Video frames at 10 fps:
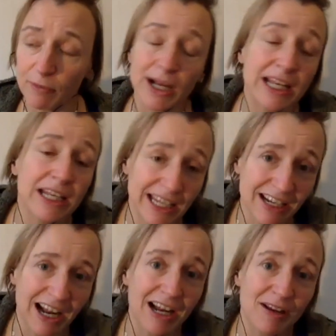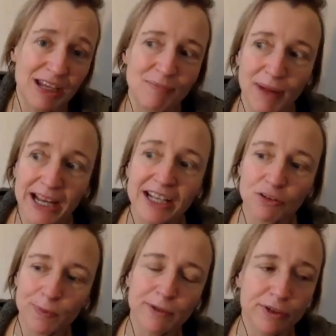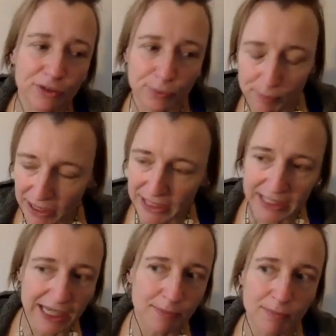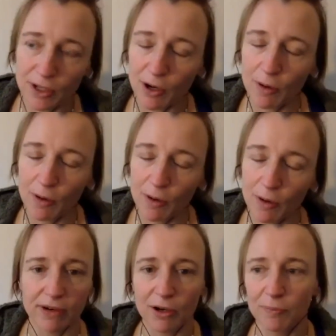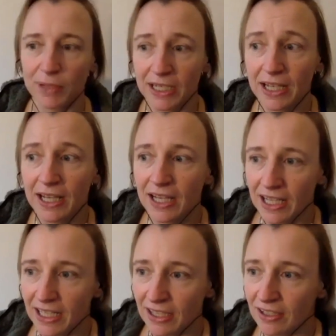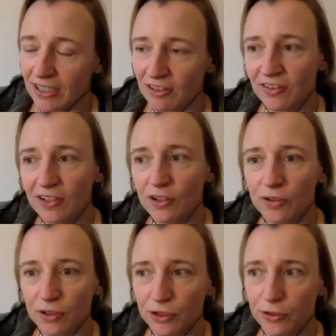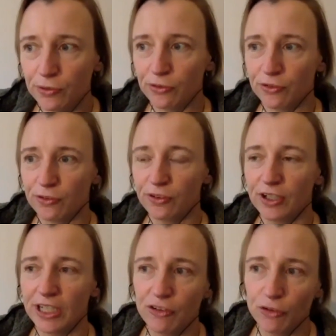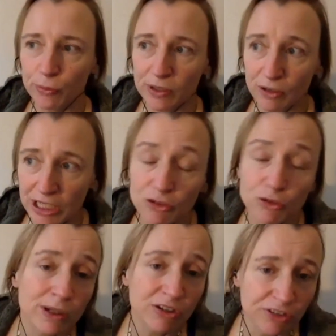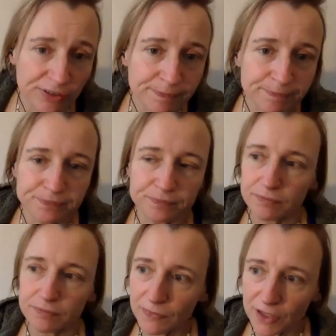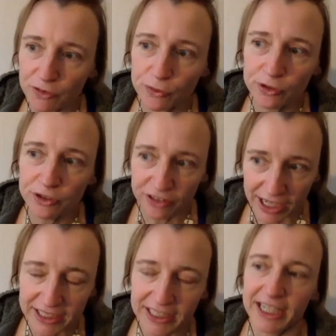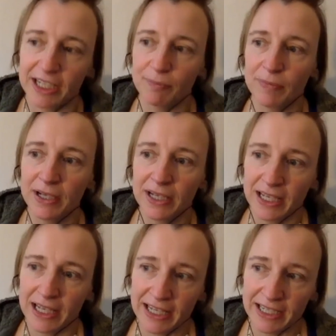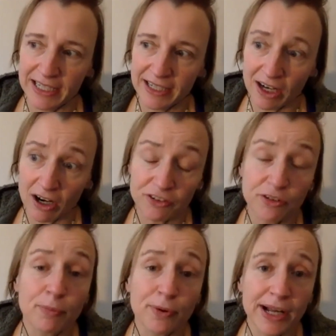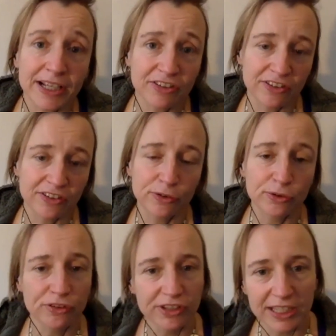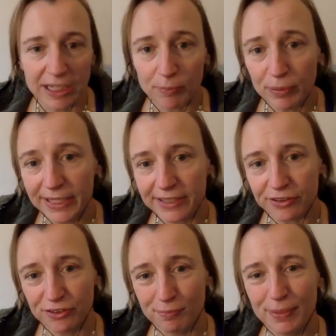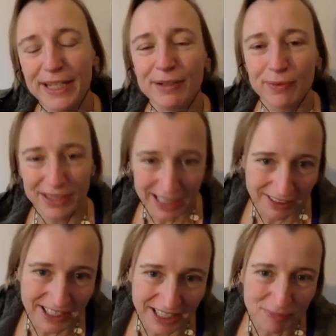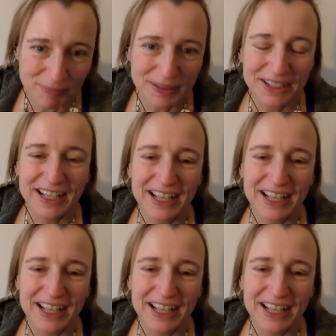Well, in in, in my experience with many game companies around me, uh, they still use the intuit, intuition to design the game, and then are surprised to see their players play with their game.